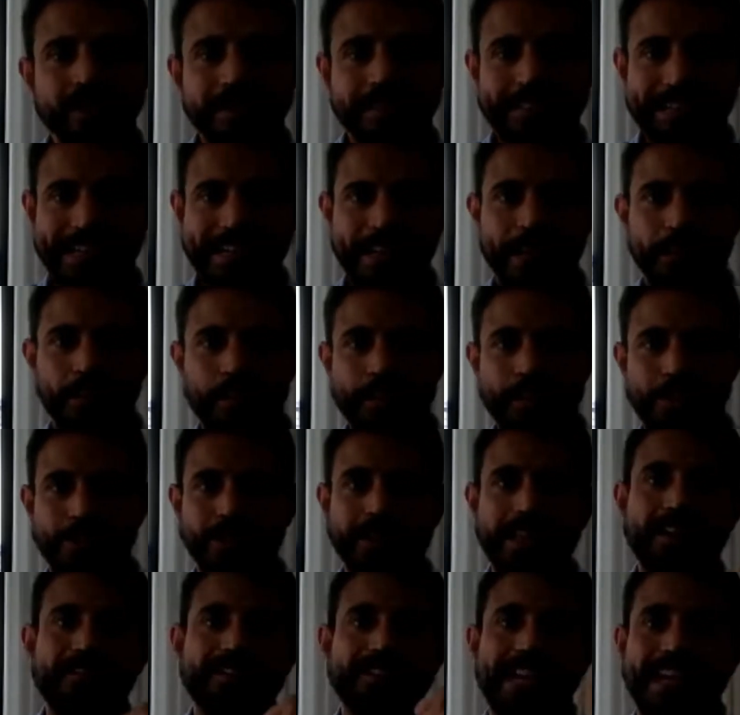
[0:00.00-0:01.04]
teeth with your
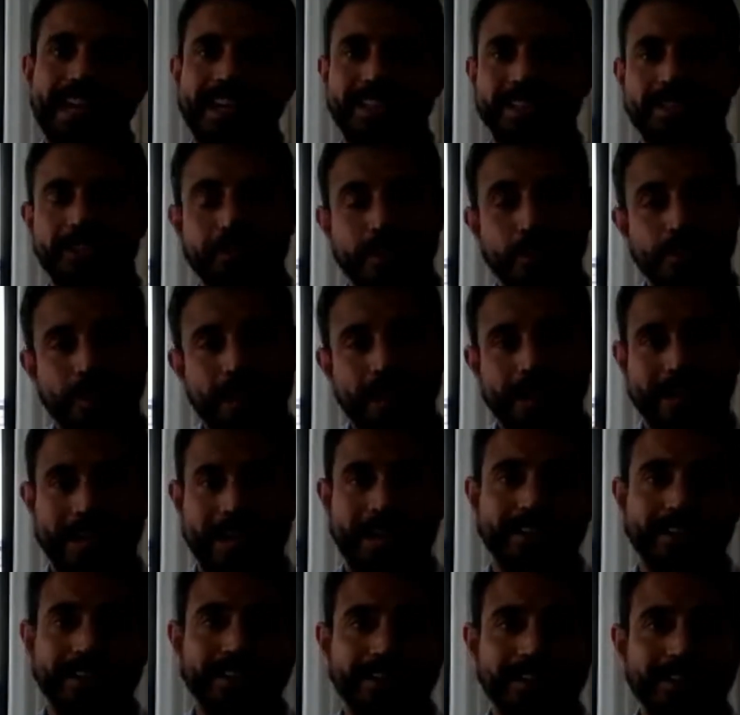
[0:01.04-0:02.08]
left hand if you're
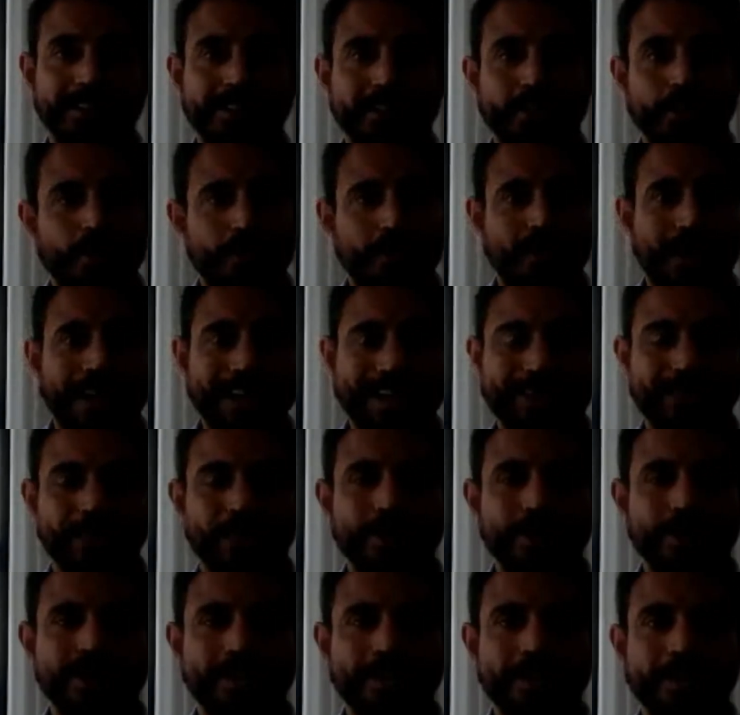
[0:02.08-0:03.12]
right-handed, or vice
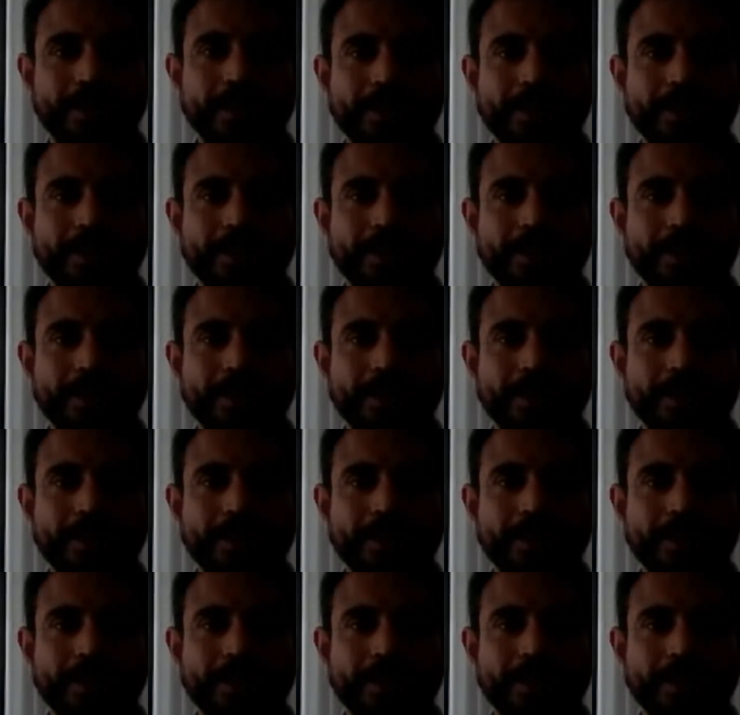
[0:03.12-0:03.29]
versa.